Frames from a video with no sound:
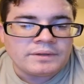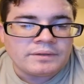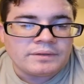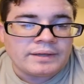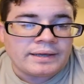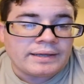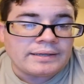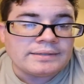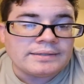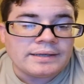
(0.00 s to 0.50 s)

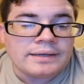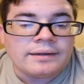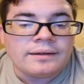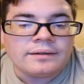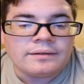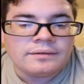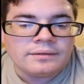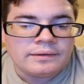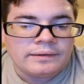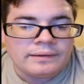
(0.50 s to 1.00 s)
the
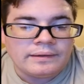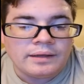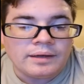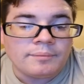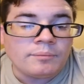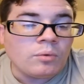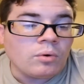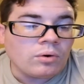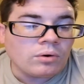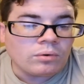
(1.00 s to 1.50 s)
antenna
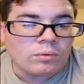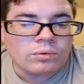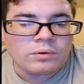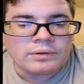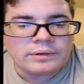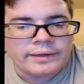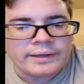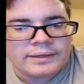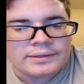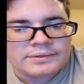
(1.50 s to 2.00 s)
more
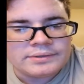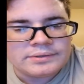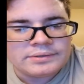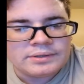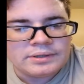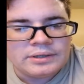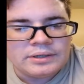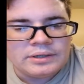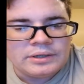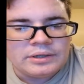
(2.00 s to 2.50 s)
or less.
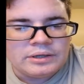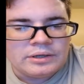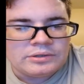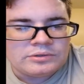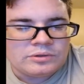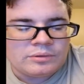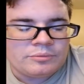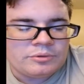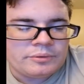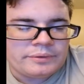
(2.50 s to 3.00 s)

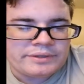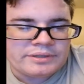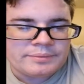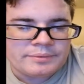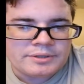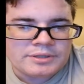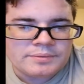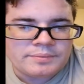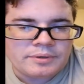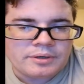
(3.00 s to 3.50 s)
So I'm doing
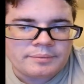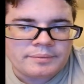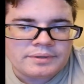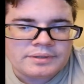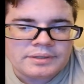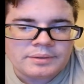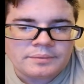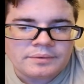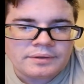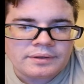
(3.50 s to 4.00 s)
some
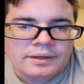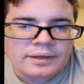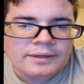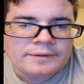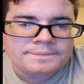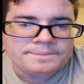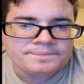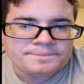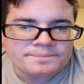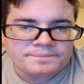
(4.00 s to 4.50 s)
experimenting with
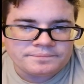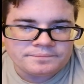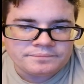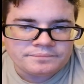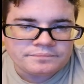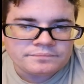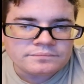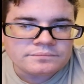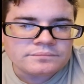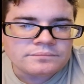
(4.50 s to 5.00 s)
that.
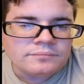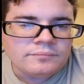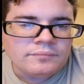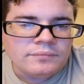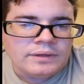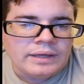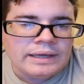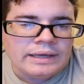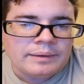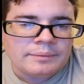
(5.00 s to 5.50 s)

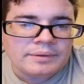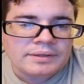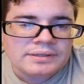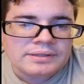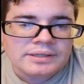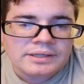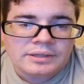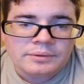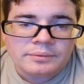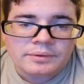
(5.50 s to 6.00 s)
And I'm
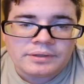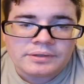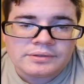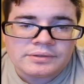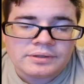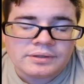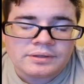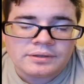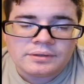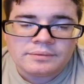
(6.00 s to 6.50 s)
continuing
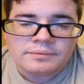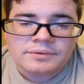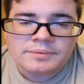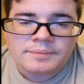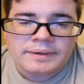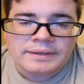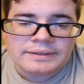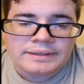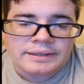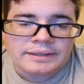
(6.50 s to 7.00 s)
to
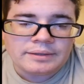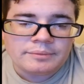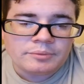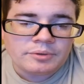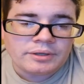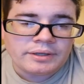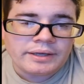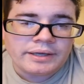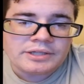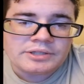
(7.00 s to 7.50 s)
maintain
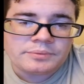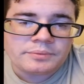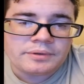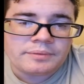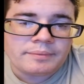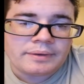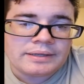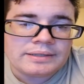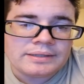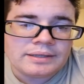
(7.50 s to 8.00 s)
communication
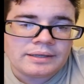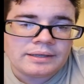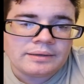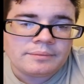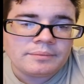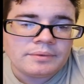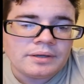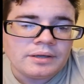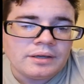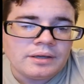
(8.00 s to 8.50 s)
with my
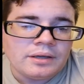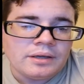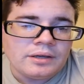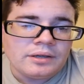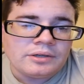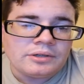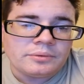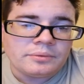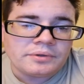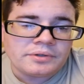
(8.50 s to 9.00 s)
team to